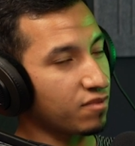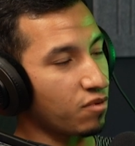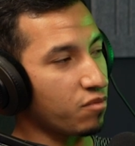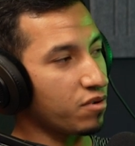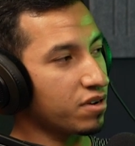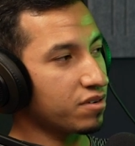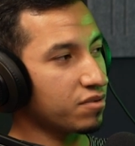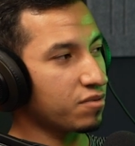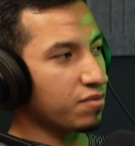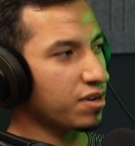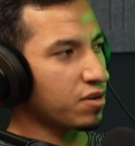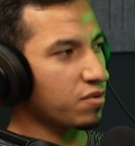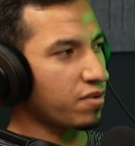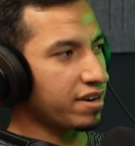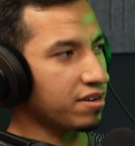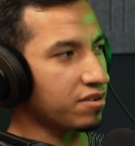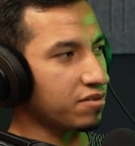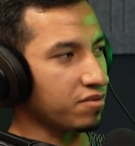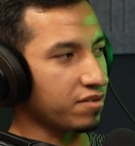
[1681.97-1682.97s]
what do
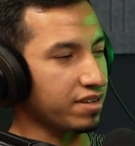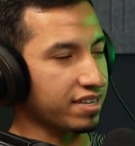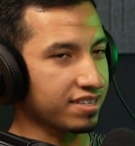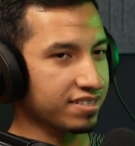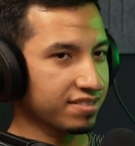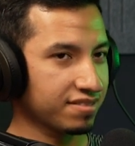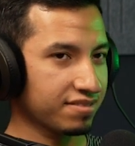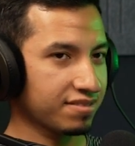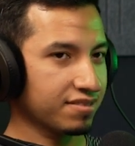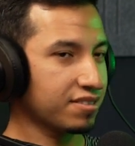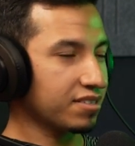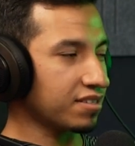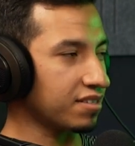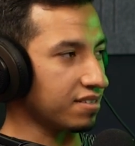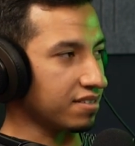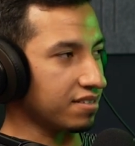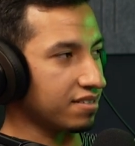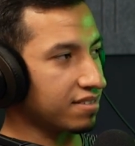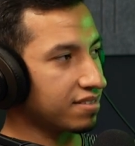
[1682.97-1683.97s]
I do like
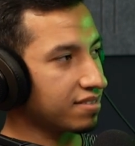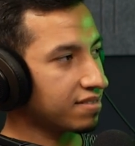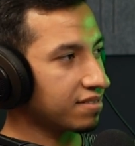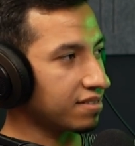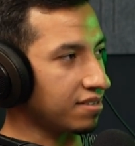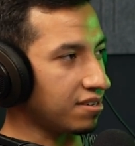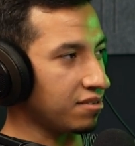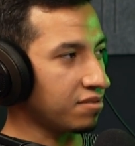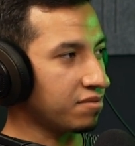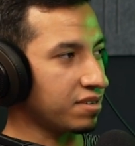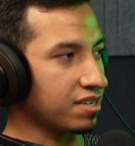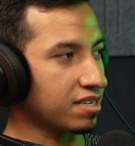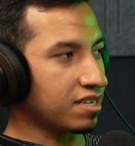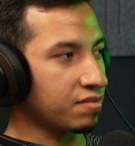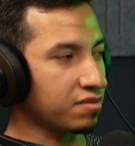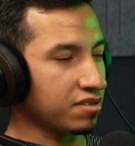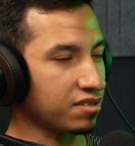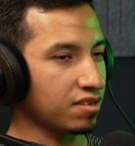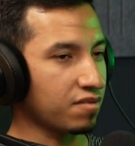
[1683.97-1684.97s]
to when it
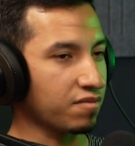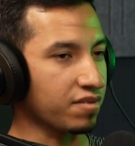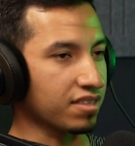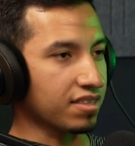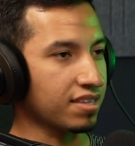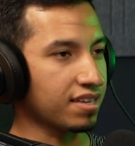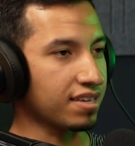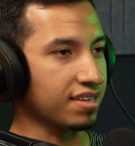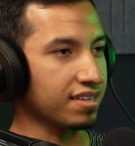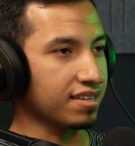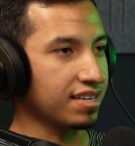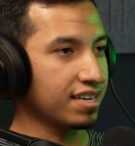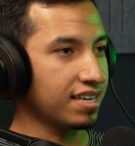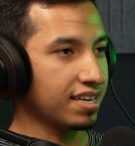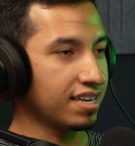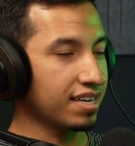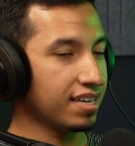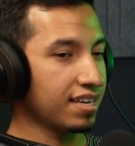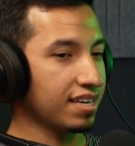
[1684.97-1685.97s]
comes to stuff like that.
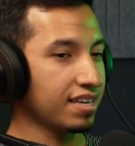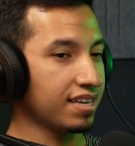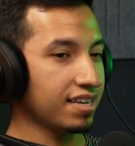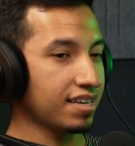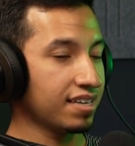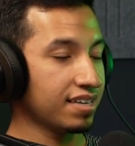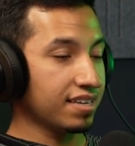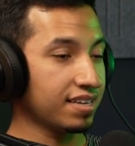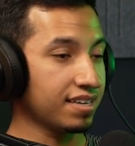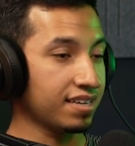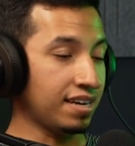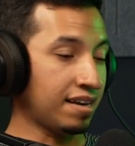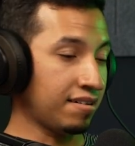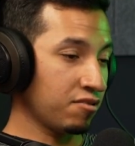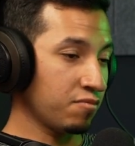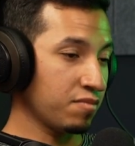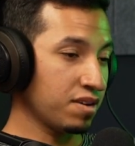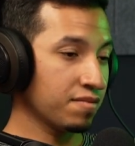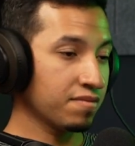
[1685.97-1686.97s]
And I don't
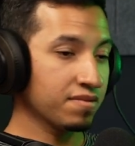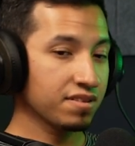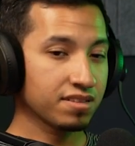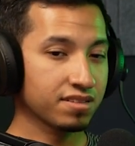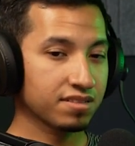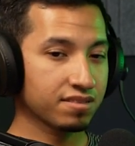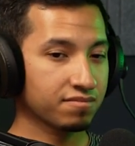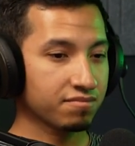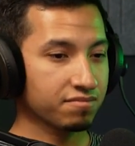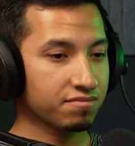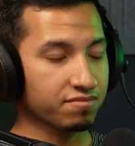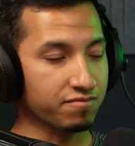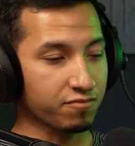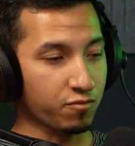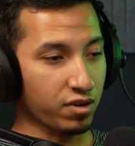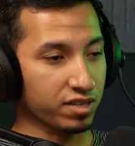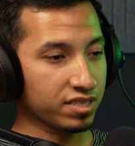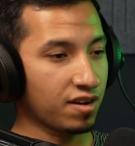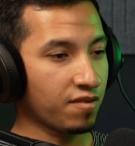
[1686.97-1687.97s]
know, maybe it's
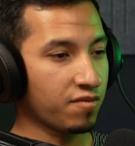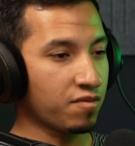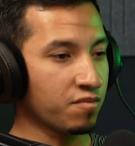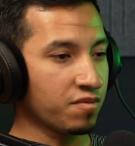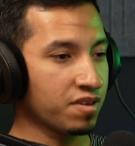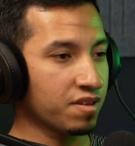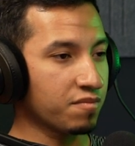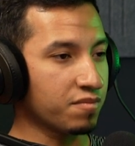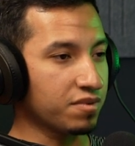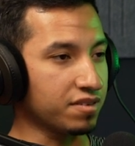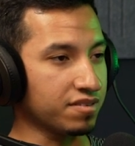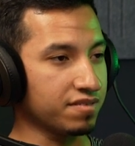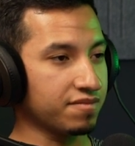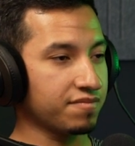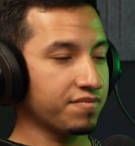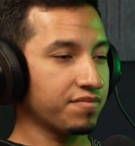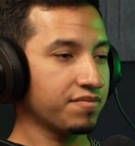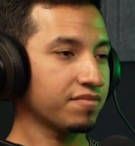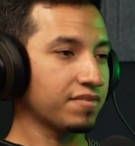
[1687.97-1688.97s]
worked out for me, but
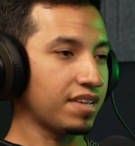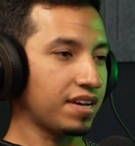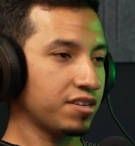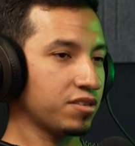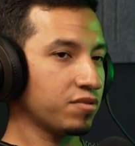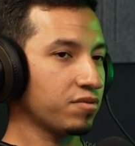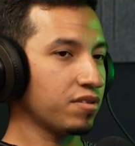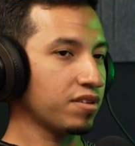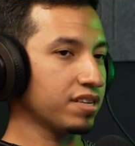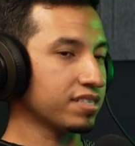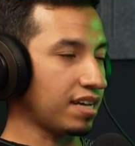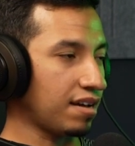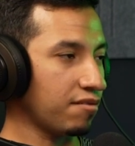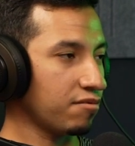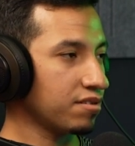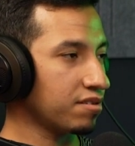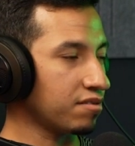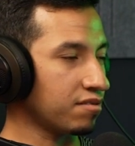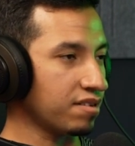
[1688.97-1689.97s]
I just realized I
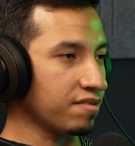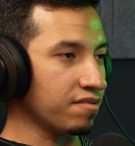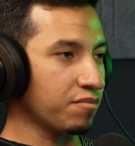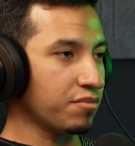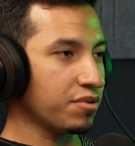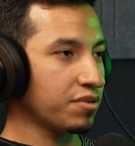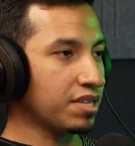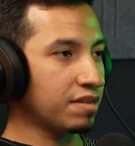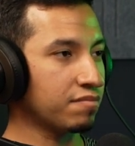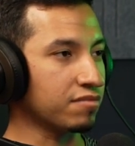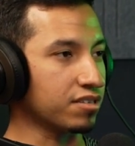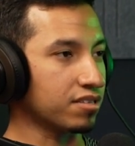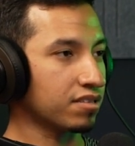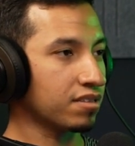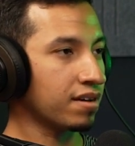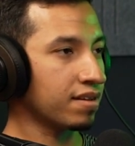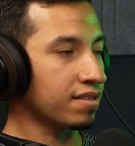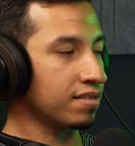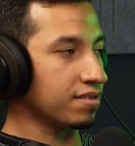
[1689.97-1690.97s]
really don't even put that much
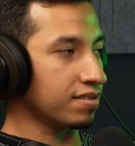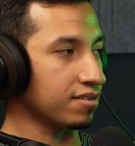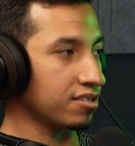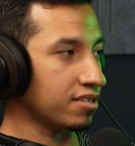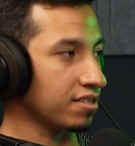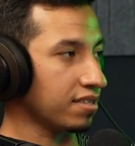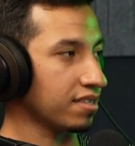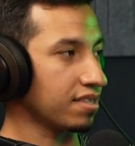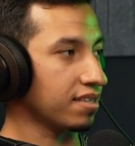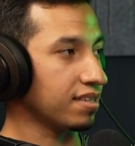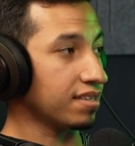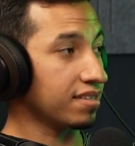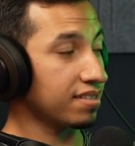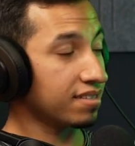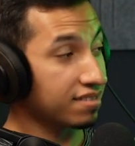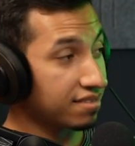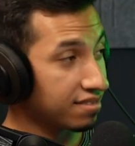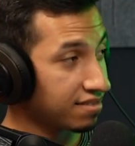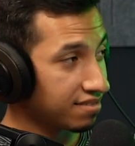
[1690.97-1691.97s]
thought into shit like that.
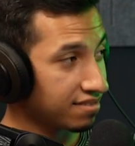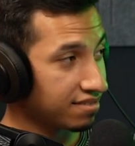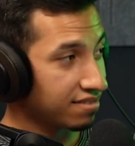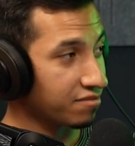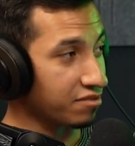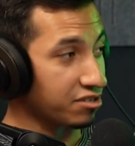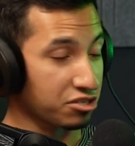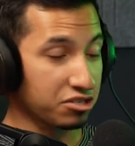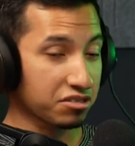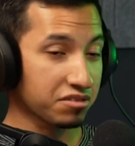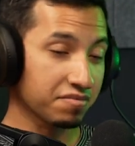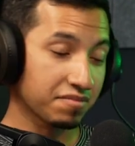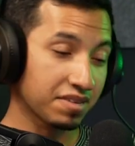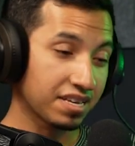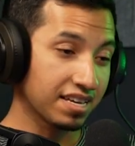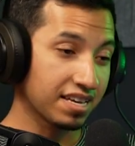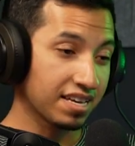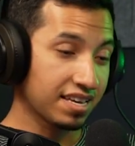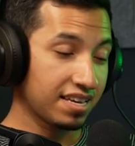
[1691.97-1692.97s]
Which is
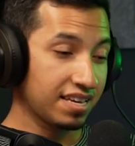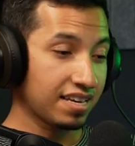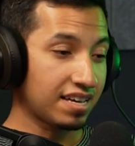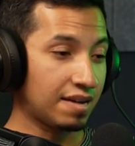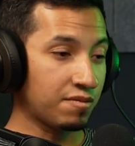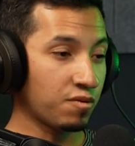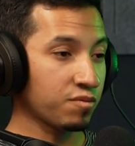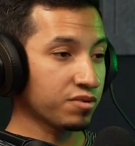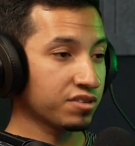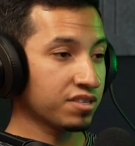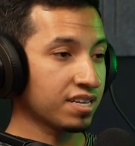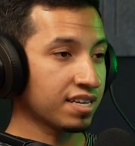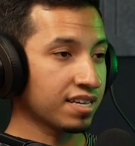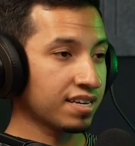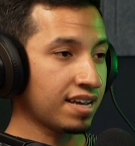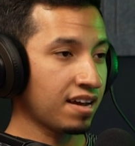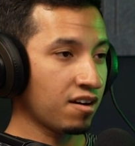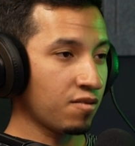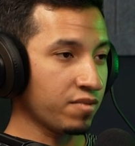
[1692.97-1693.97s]
I'm almost
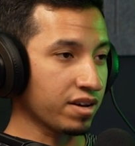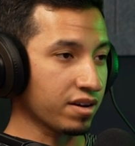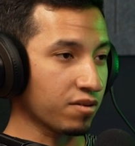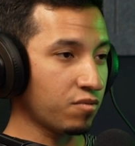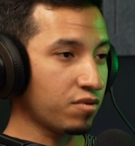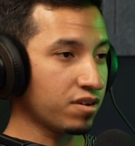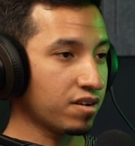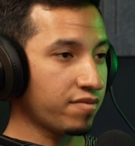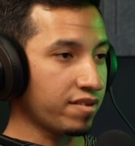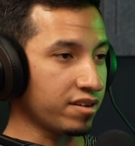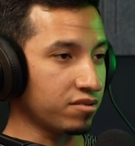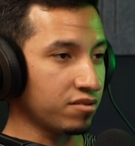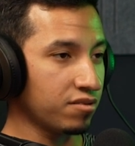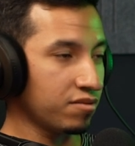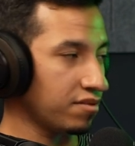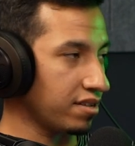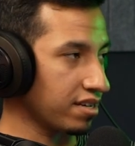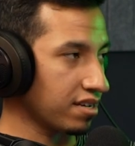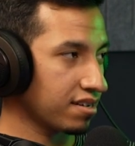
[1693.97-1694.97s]
thinking now, I'm like, what if I
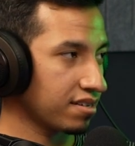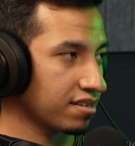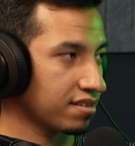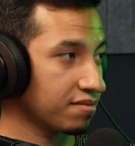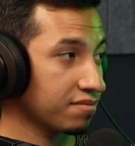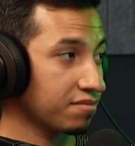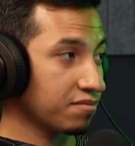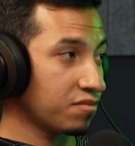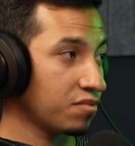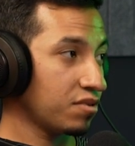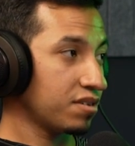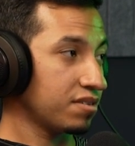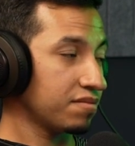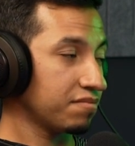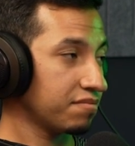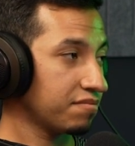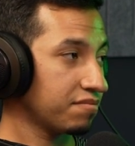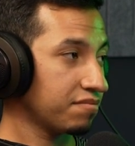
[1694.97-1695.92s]
do? Like what